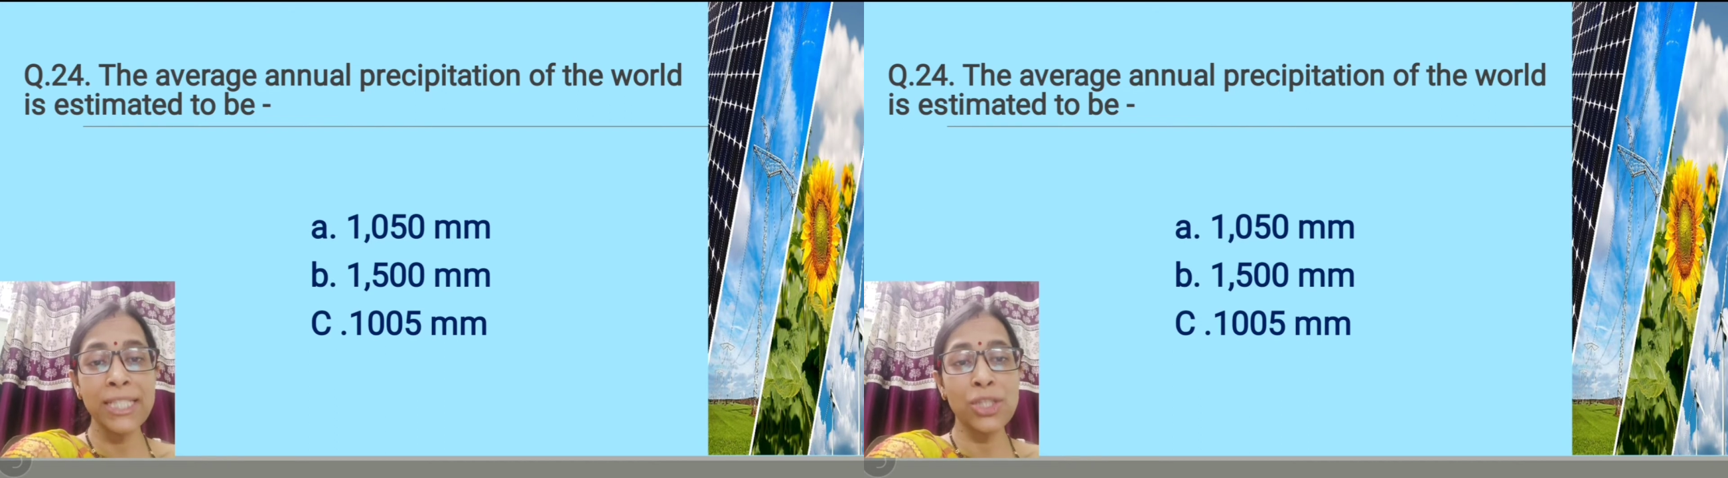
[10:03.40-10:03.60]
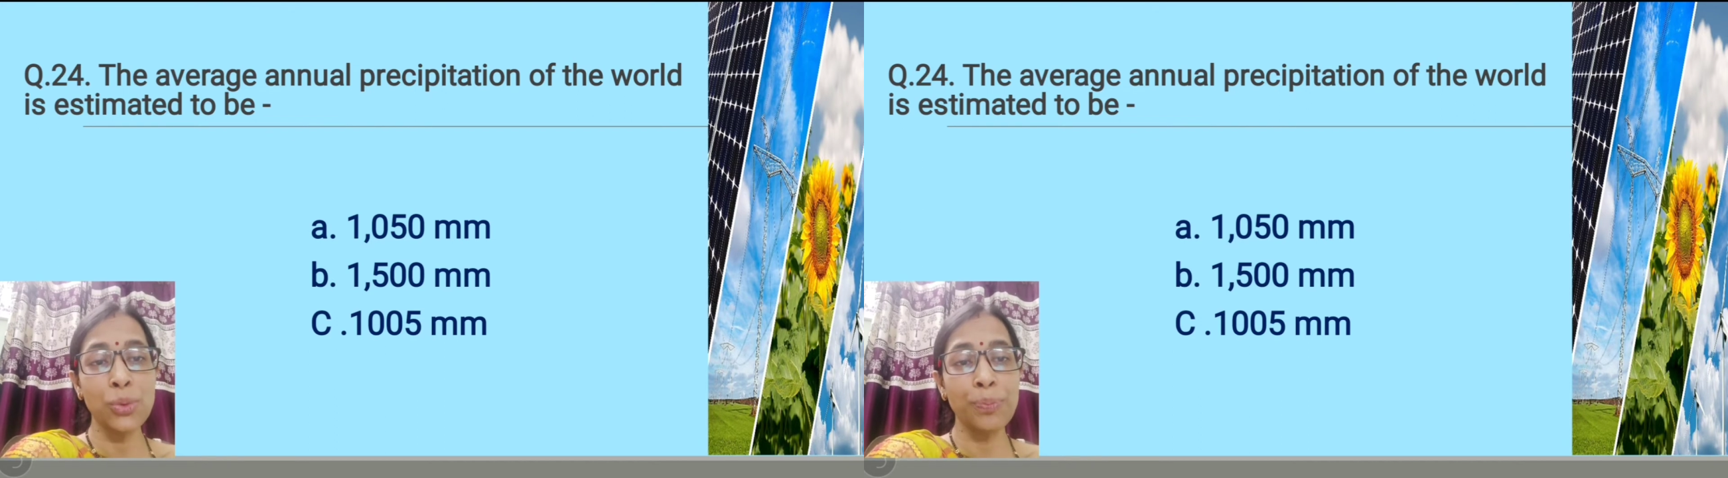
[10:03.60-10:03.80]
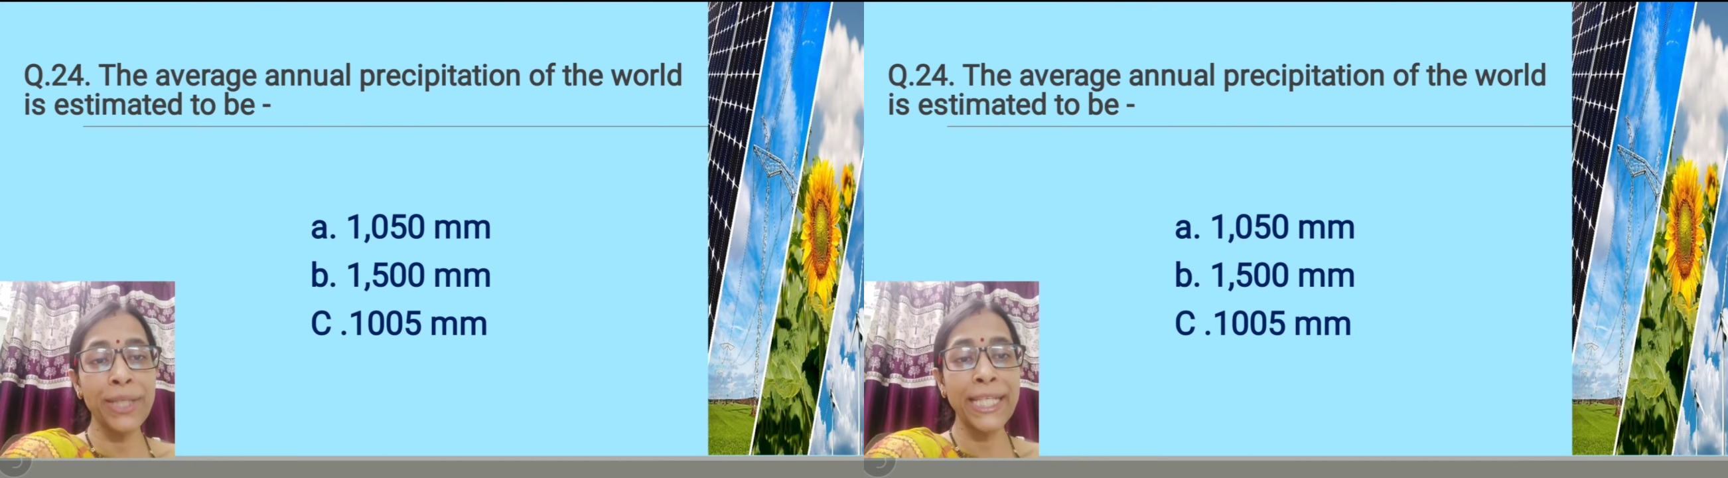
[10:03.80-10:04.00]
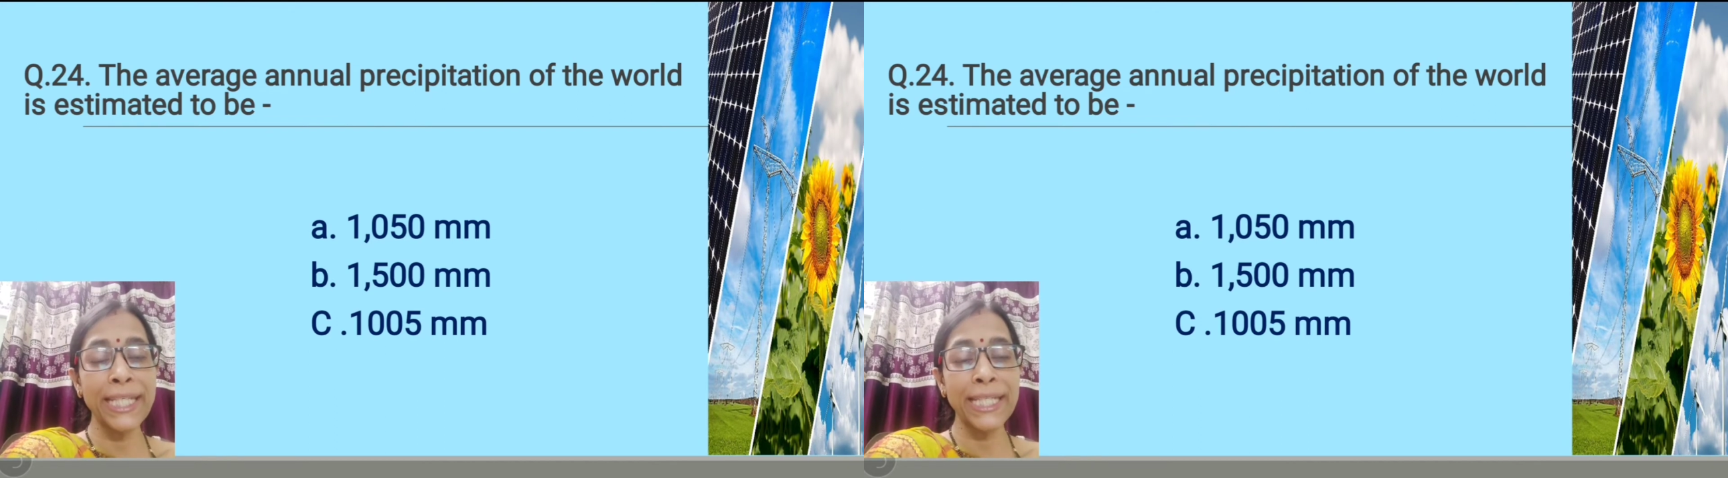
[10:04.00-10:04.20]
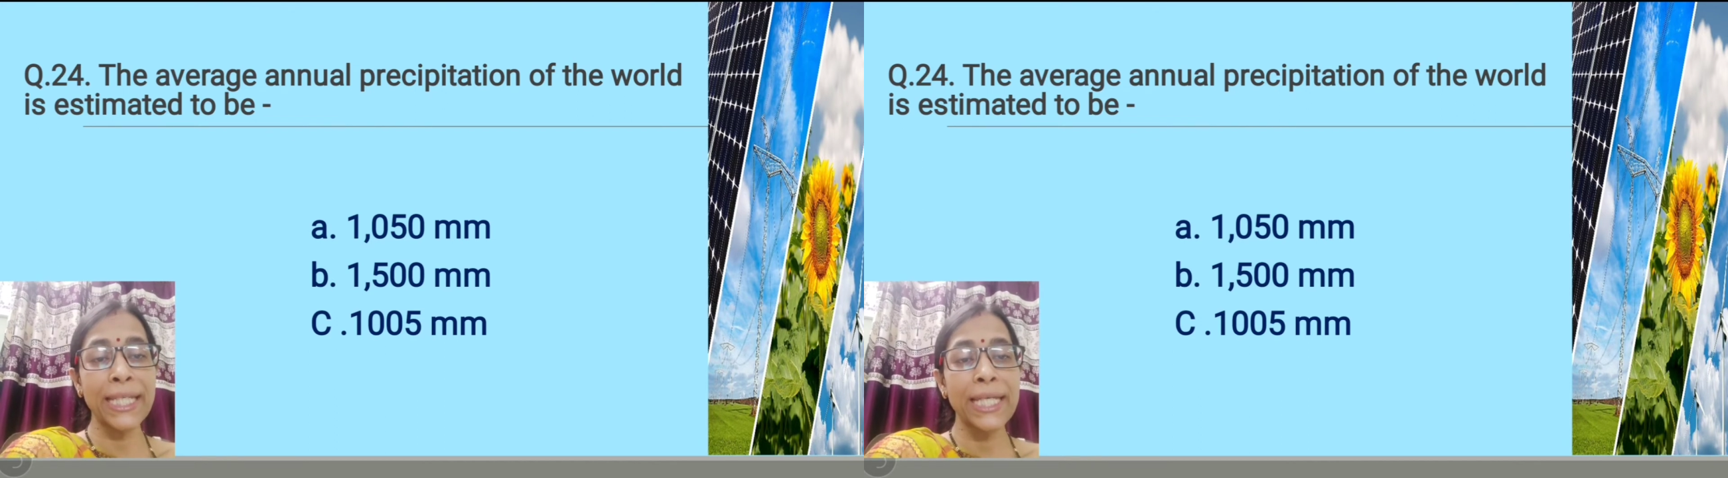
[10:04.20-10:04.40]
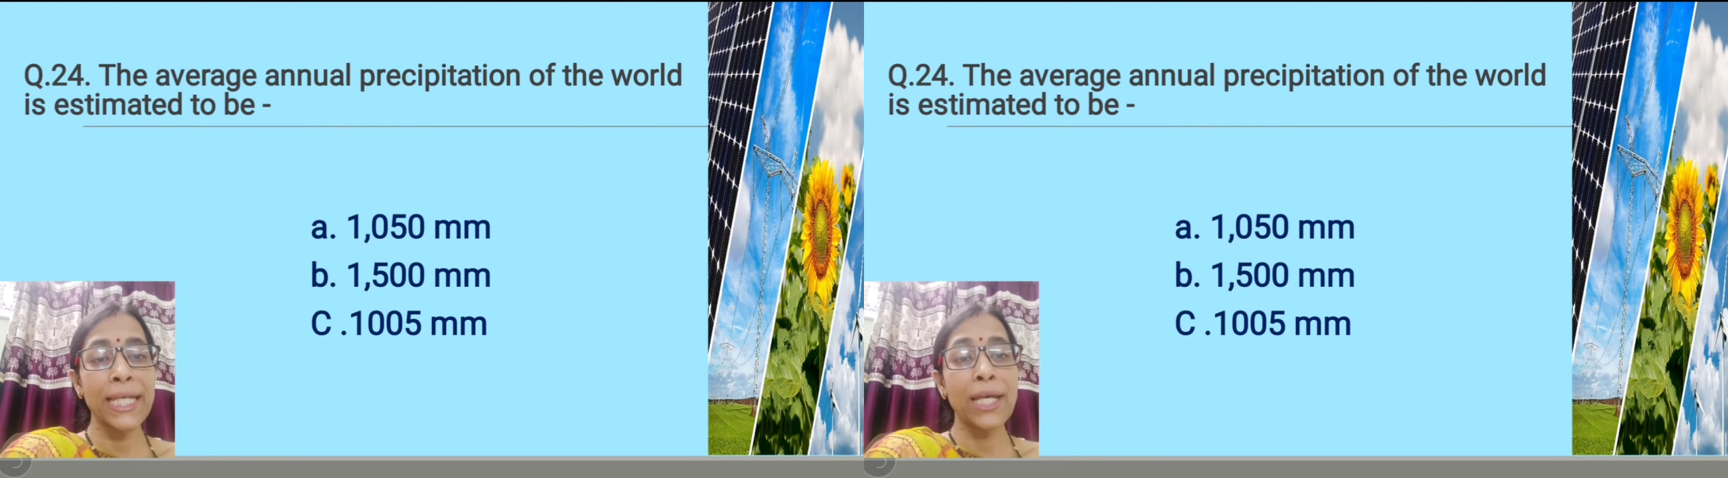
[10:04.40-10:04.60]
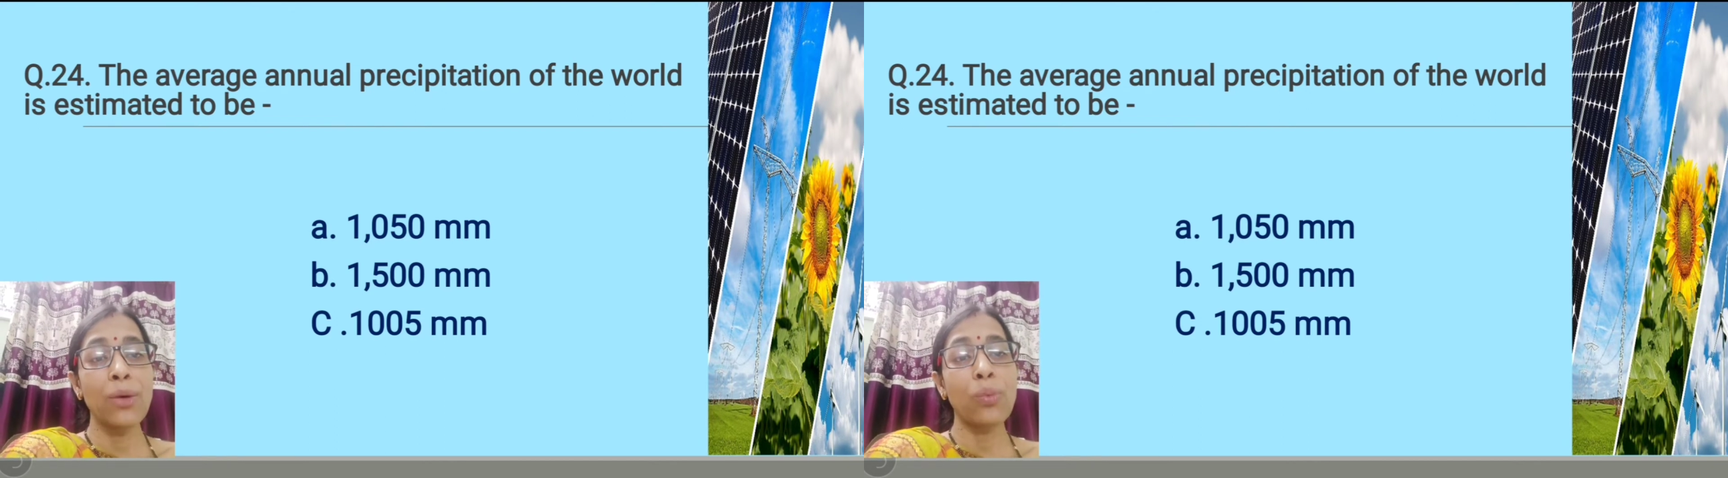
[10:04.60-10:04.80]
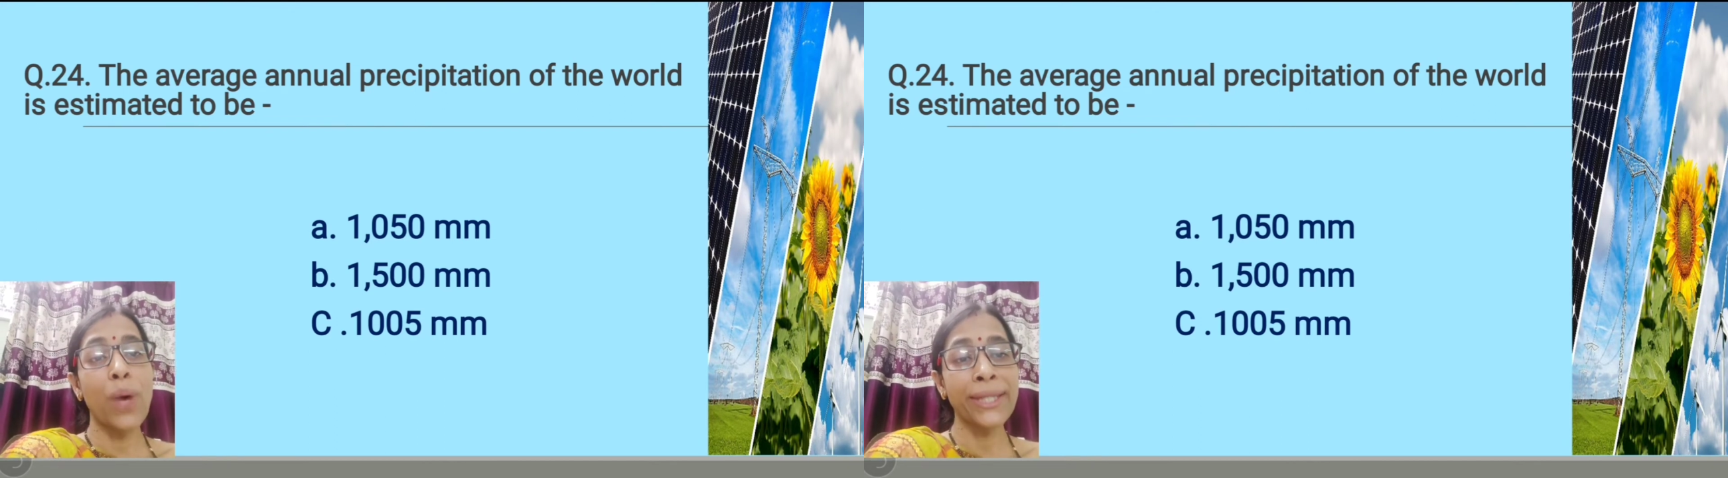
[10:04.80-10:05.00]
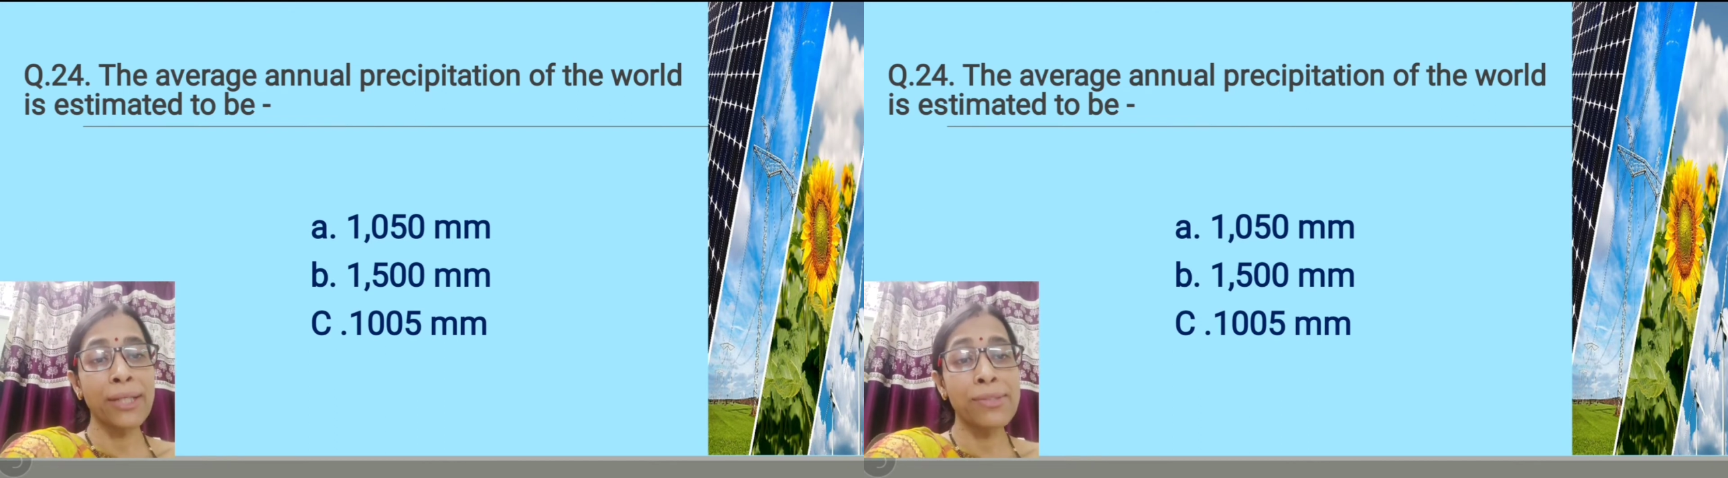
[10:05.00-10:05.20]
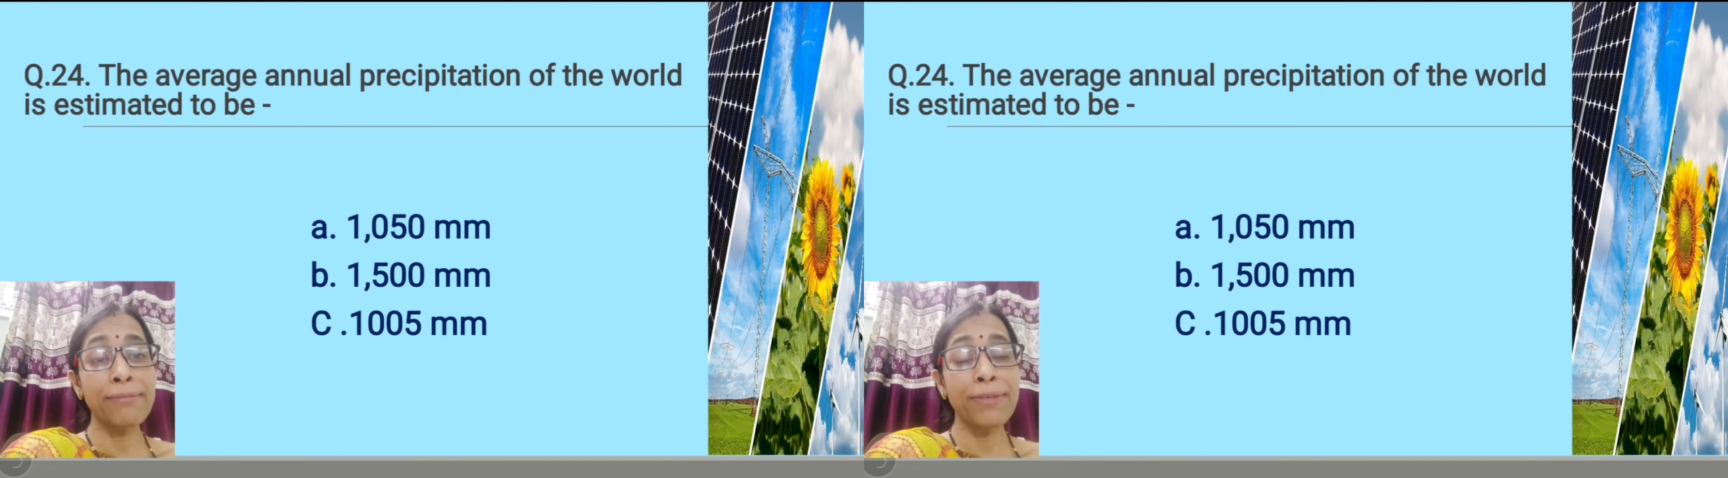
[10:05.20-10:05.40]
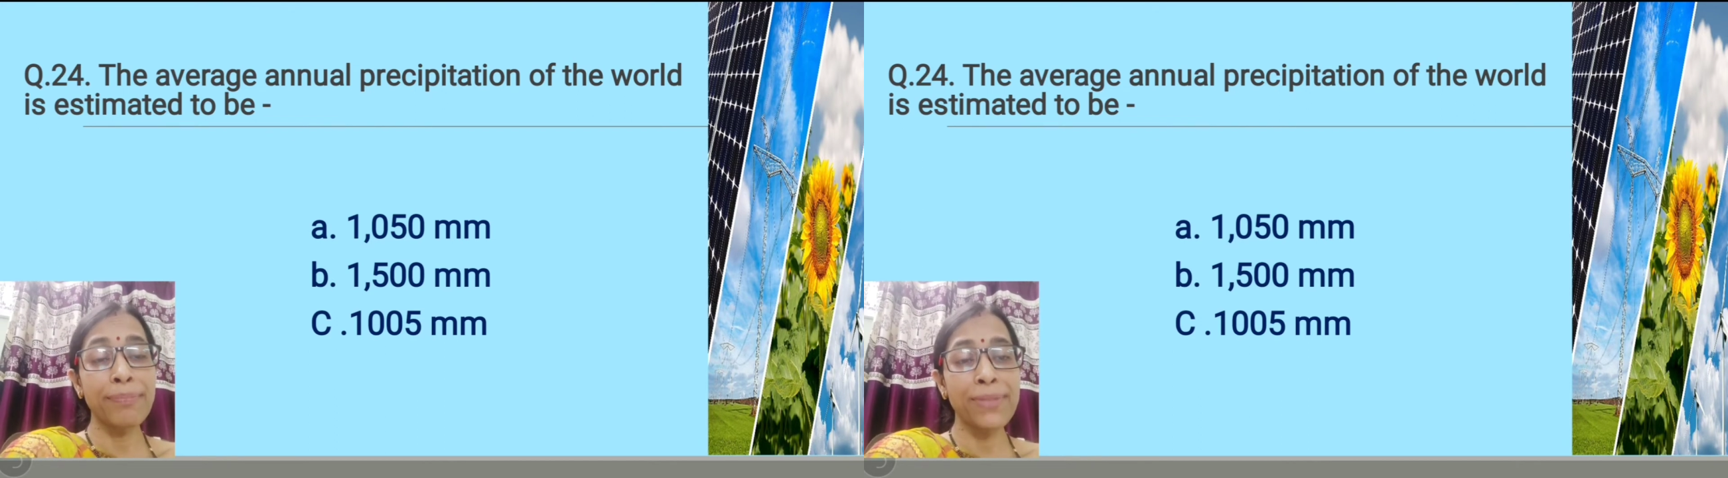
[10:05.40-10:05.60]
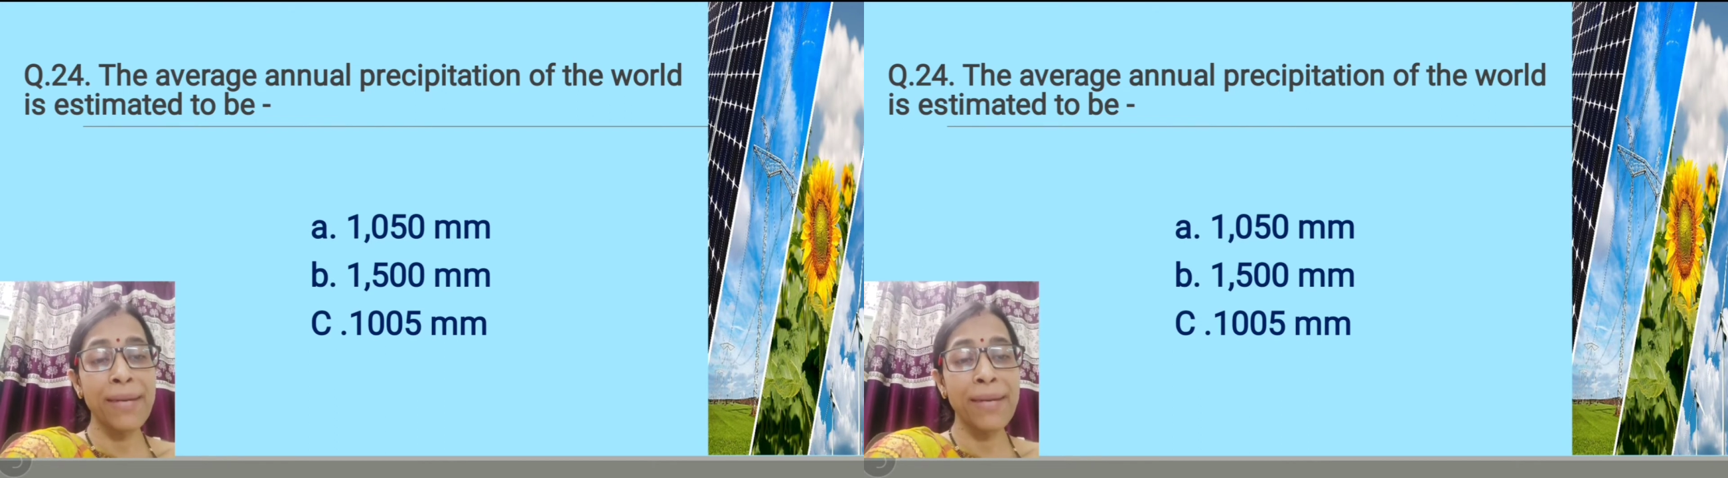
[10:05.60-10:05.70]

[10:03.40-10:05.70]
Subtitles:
to be 1050